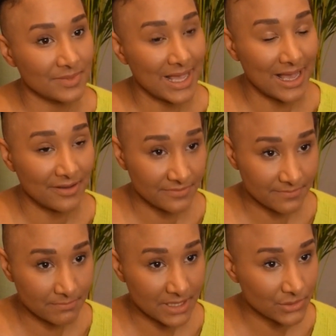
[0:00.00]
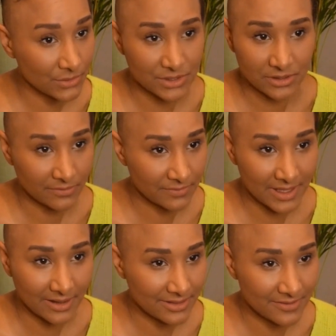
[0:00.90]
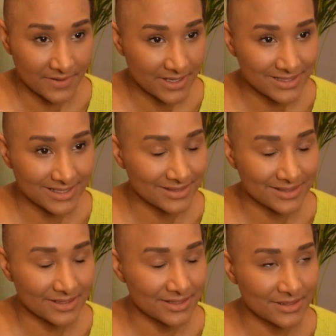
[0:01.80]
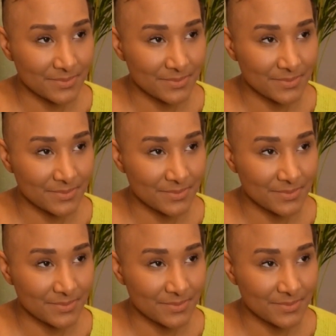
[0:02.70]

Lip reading: have my daughter Sophia in the first instance,